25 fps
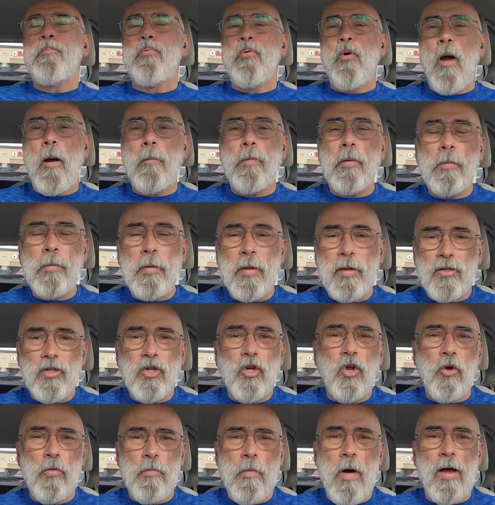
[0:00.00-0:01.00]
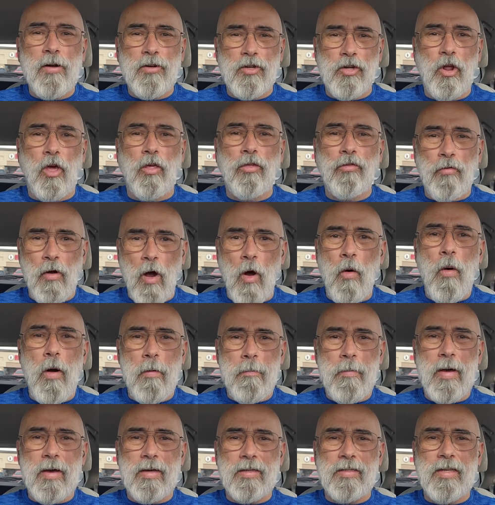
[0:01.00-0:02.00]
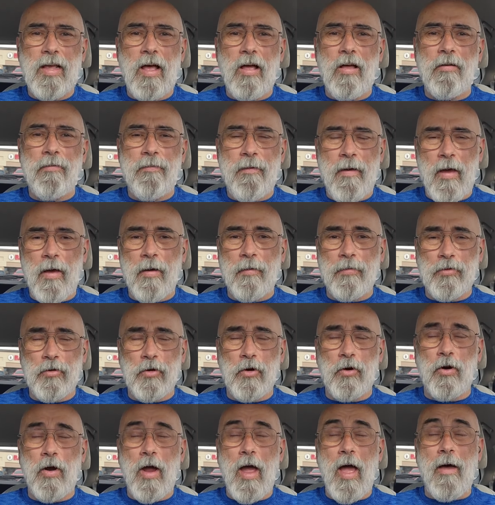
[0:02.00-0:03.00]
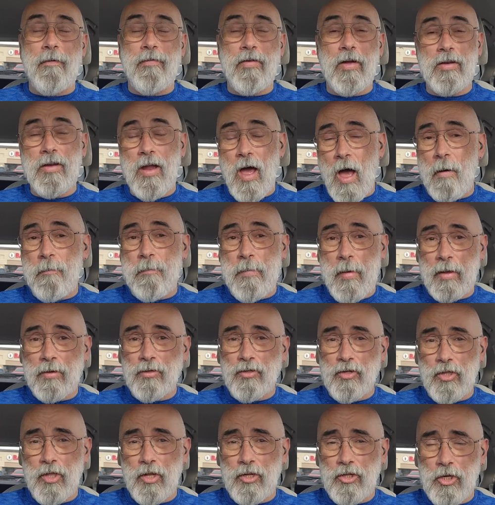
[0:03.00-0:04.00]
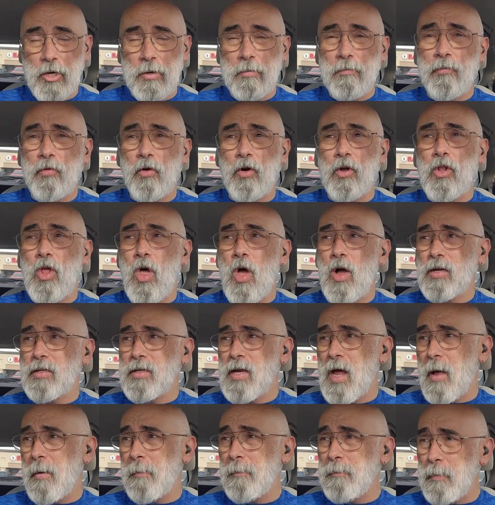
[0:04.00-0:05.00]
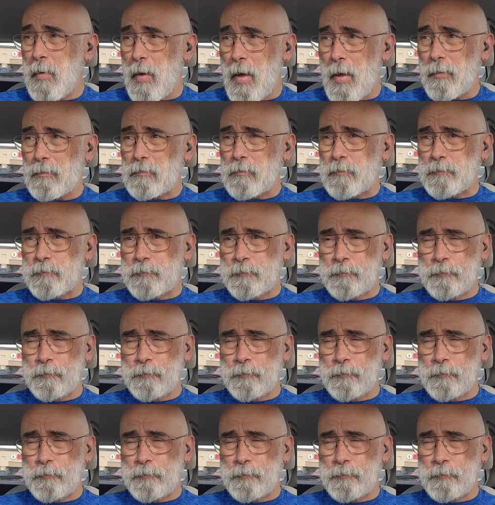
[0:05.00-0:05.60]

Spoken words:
Probably too much to throw at myself after having not been to the gym for a long time, but